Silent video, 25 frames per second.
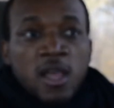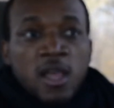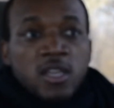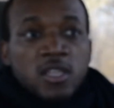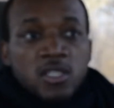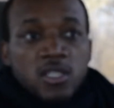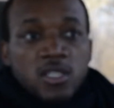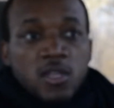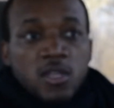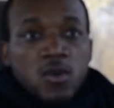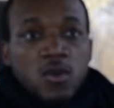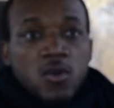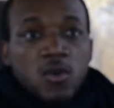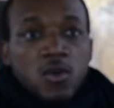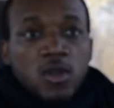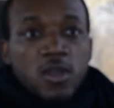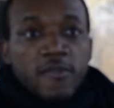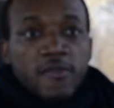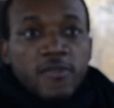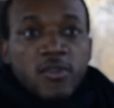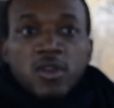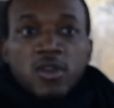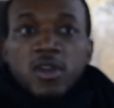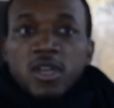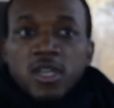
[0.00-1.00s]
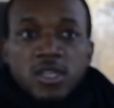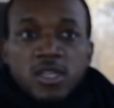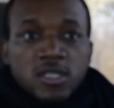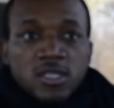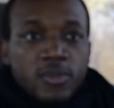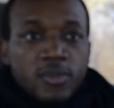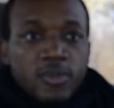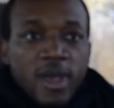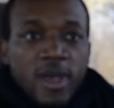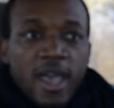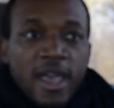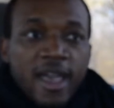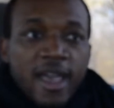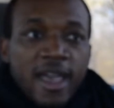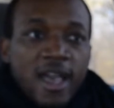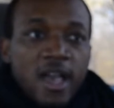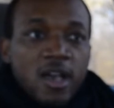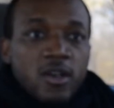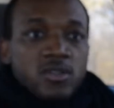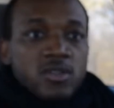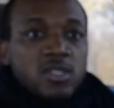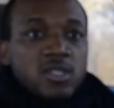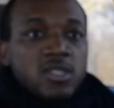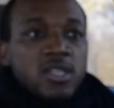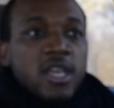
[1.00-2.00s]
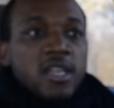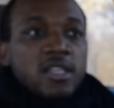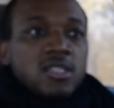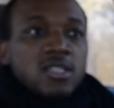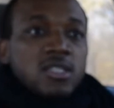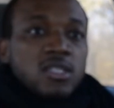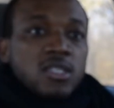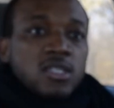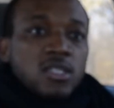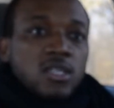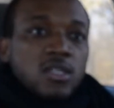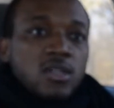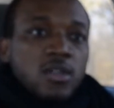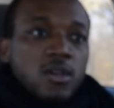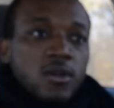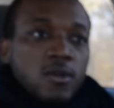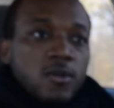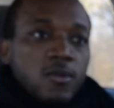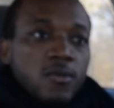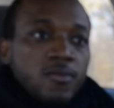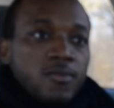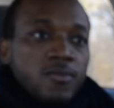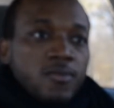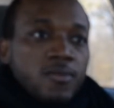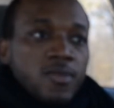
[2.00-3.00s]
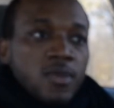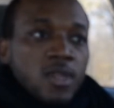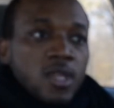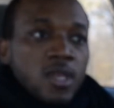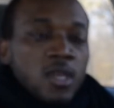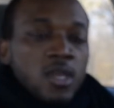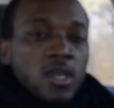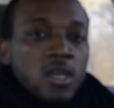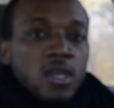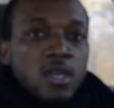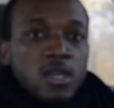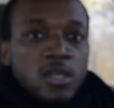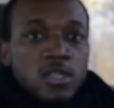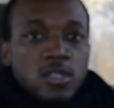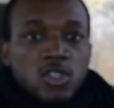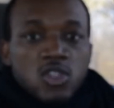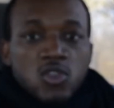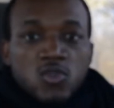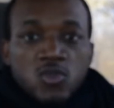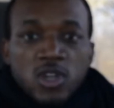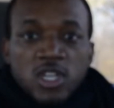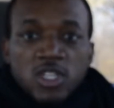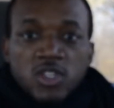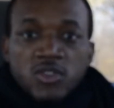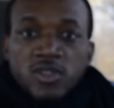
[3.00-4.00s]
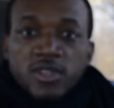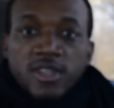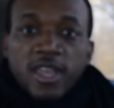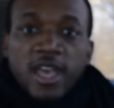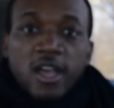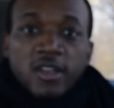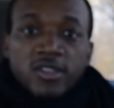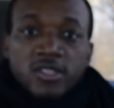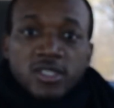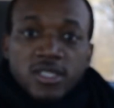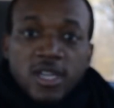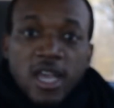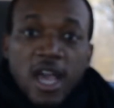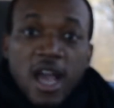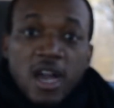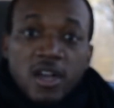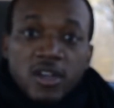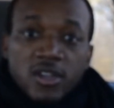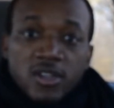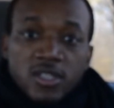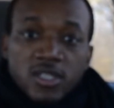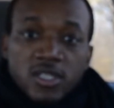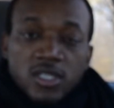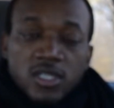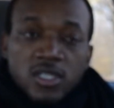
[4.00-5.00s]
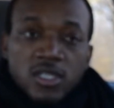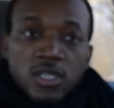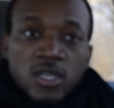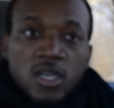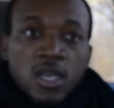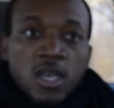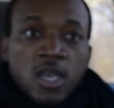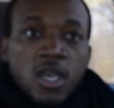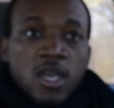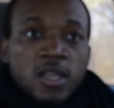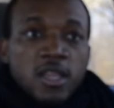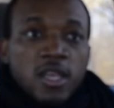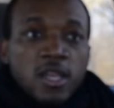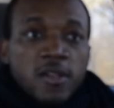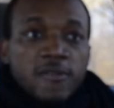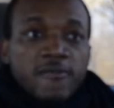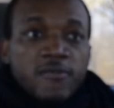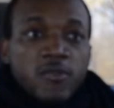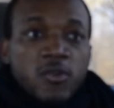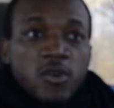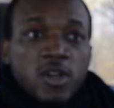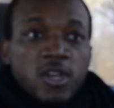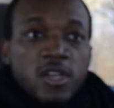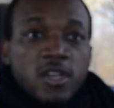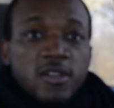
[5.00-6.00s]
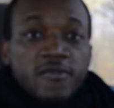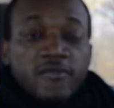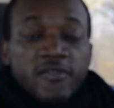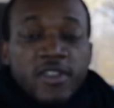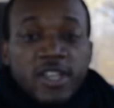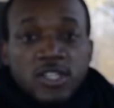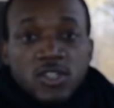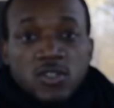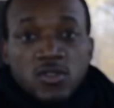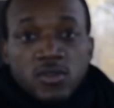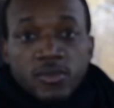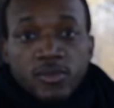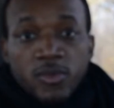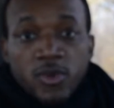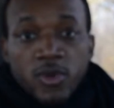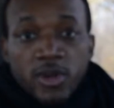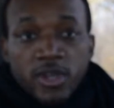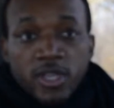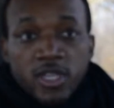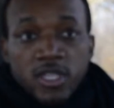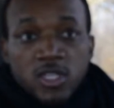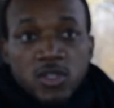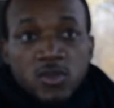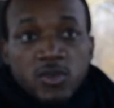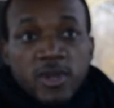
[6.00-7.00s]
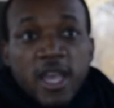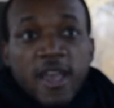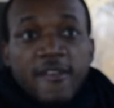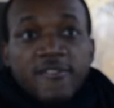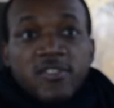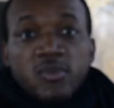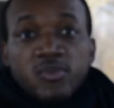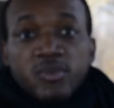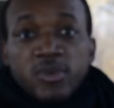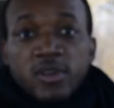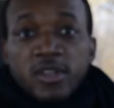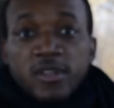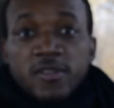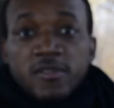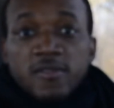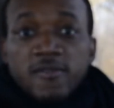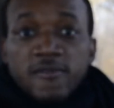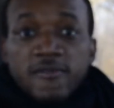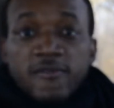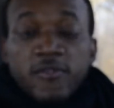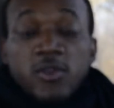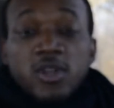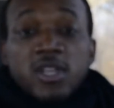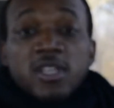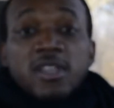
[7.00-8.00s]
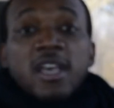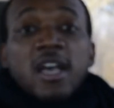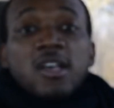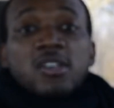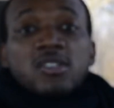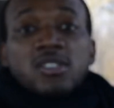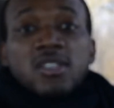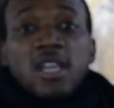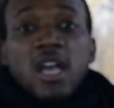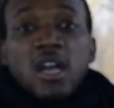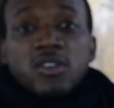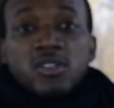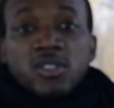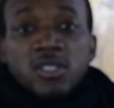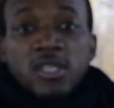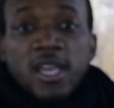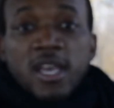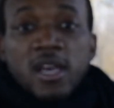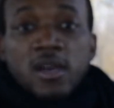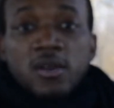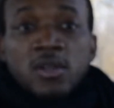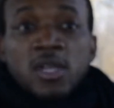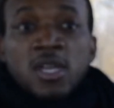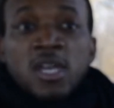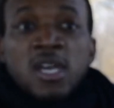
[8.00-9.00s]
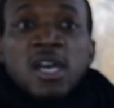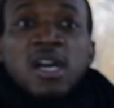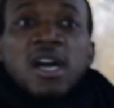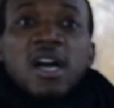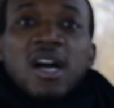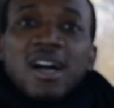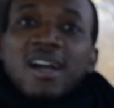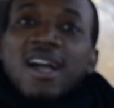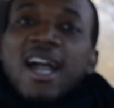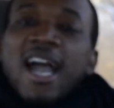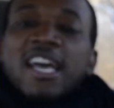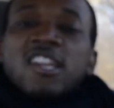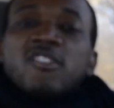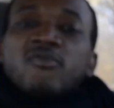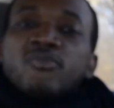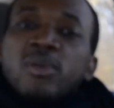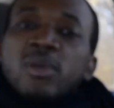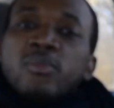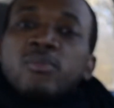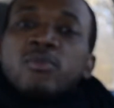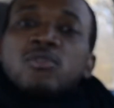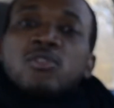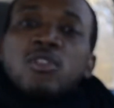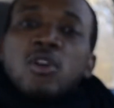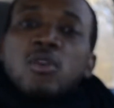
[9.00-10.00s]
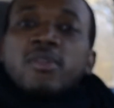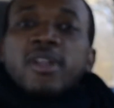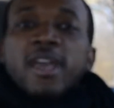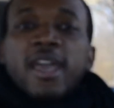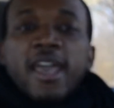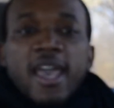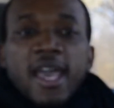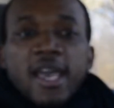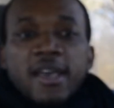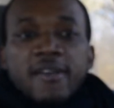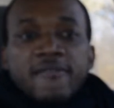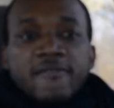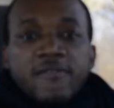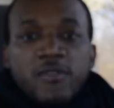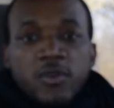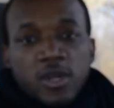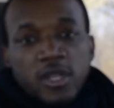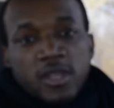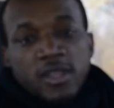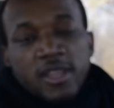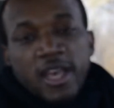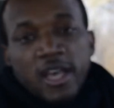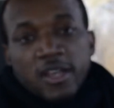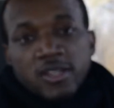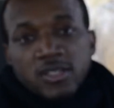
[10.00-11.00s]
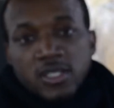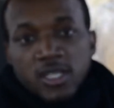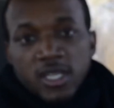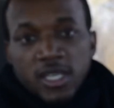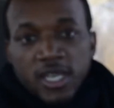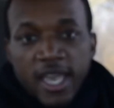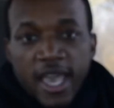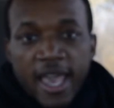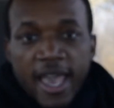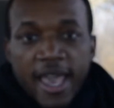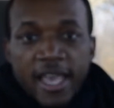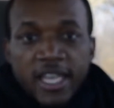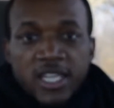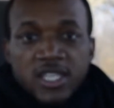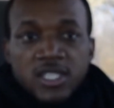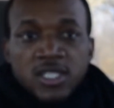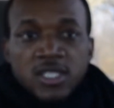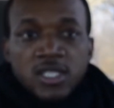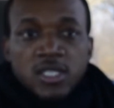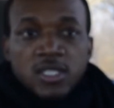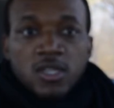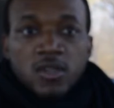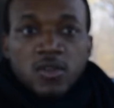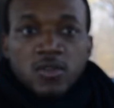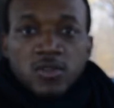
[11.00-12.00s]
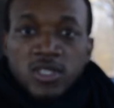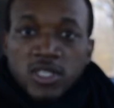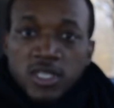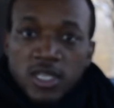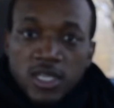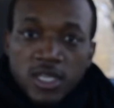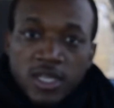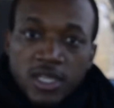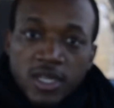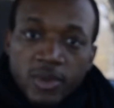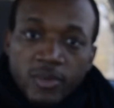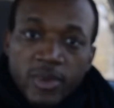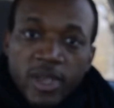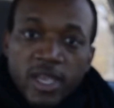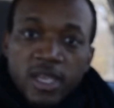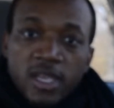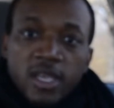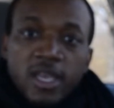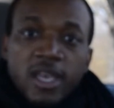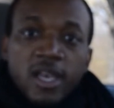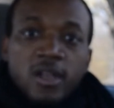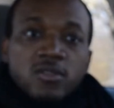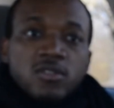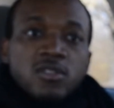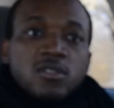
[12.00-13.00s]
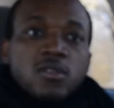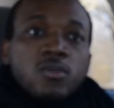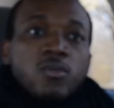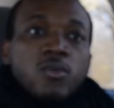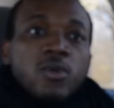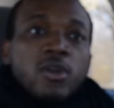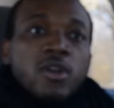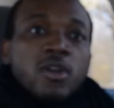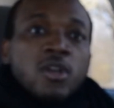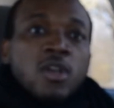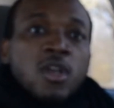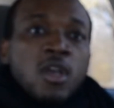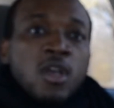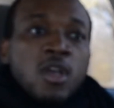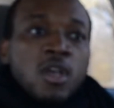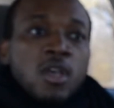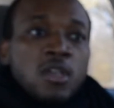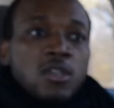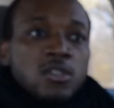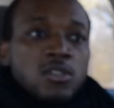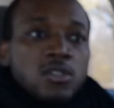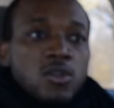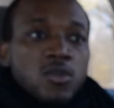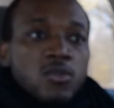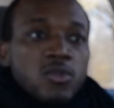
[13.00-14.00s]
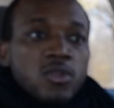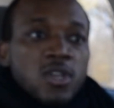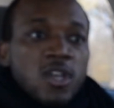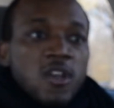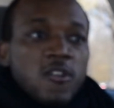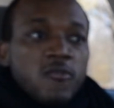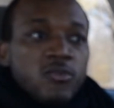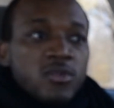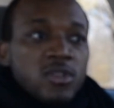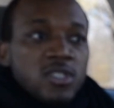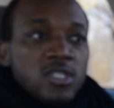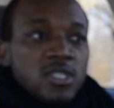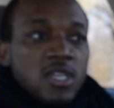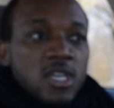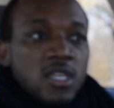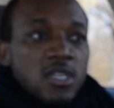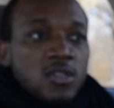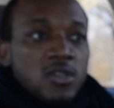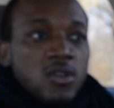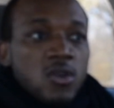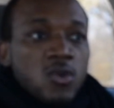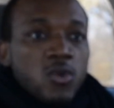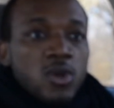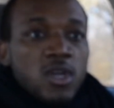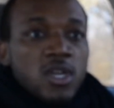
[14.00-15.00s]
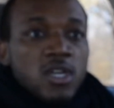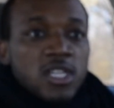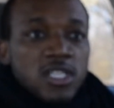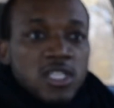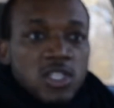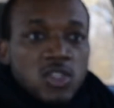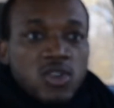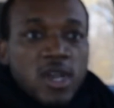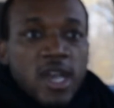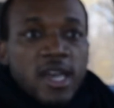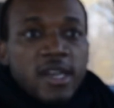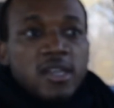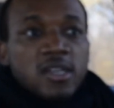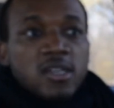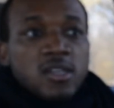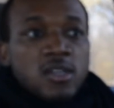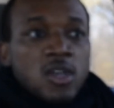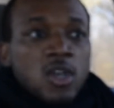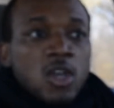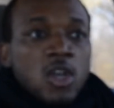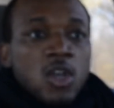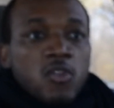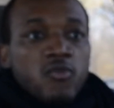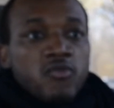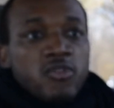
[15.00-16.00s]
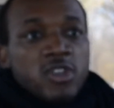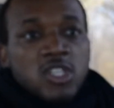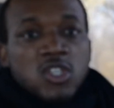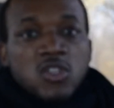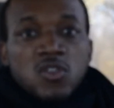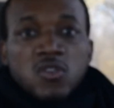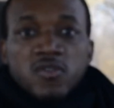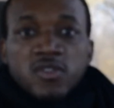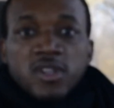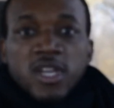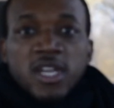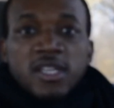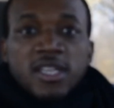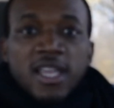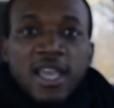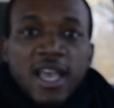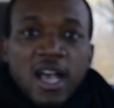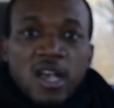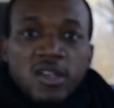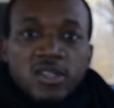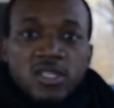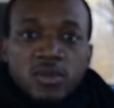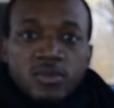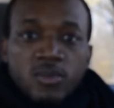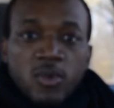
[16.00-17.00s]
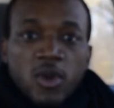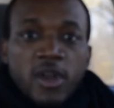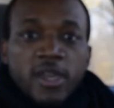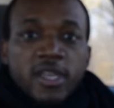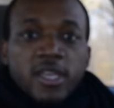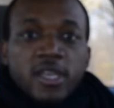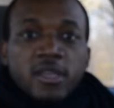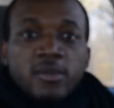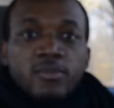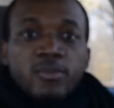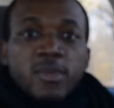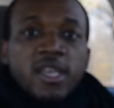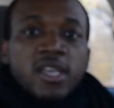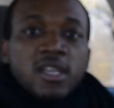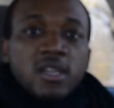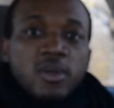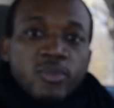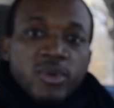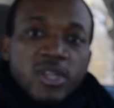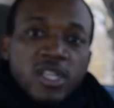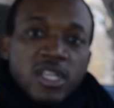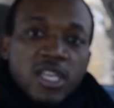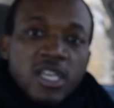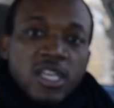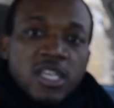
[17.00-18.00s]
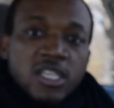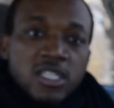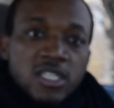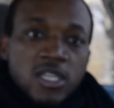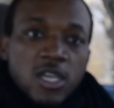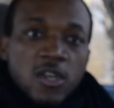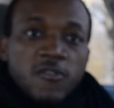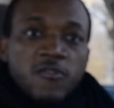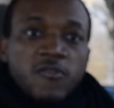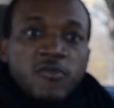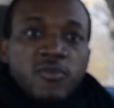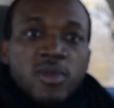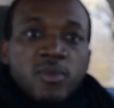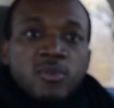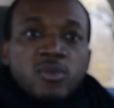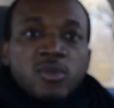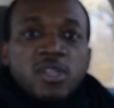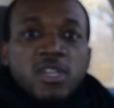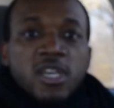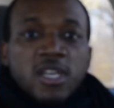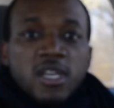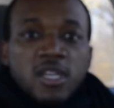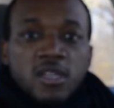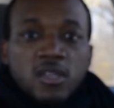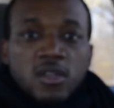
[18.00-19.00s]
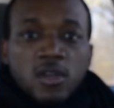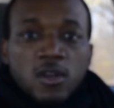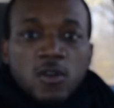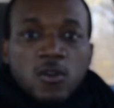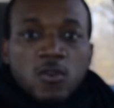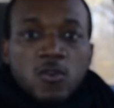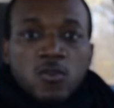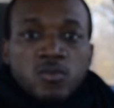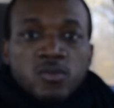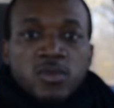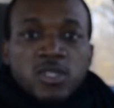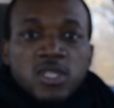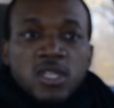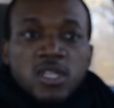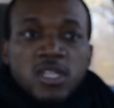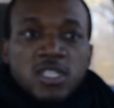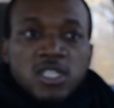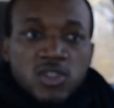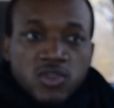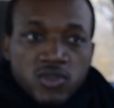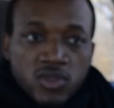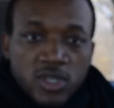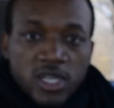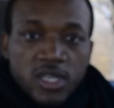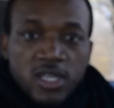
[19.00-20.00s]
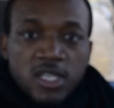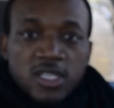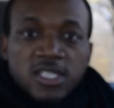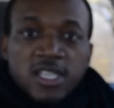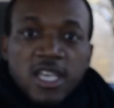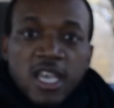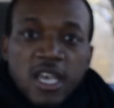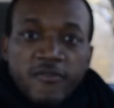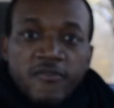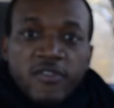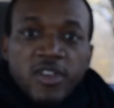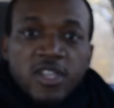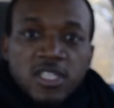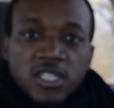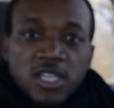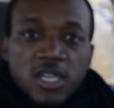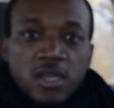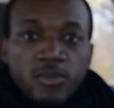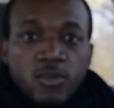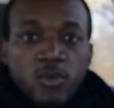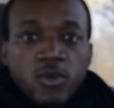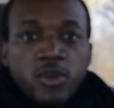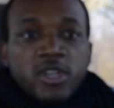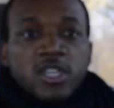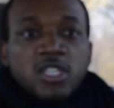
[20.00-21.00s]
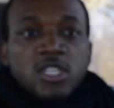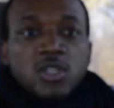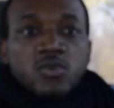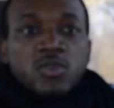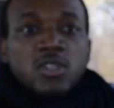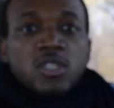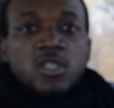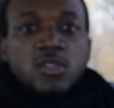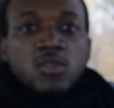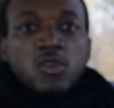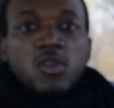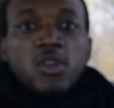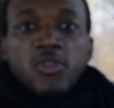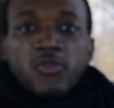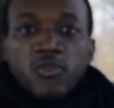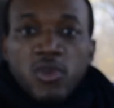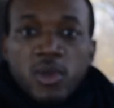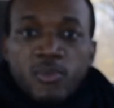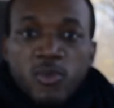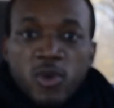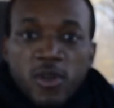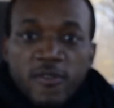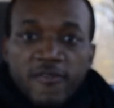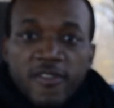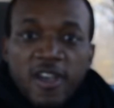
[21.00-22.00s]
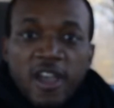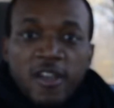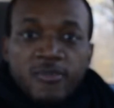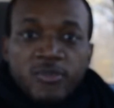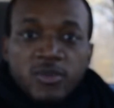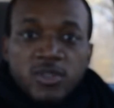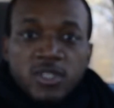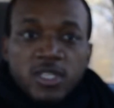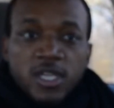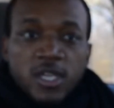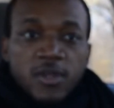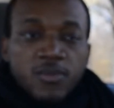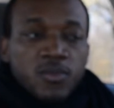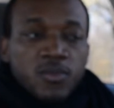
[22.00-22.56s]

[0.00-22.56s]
So if you're looking to buy a house that's, $200,000, then for a conventional mortgage, you'd have to put $40,000 down. A lot of people don't have $40,000 in cash, sitting in a bank account somewhere. So the government said, you know what, let's try to rejuvenate the housing market, make it a bit easier for people to get into homes, and let's create this FHA mortgage, which is only 3.5%.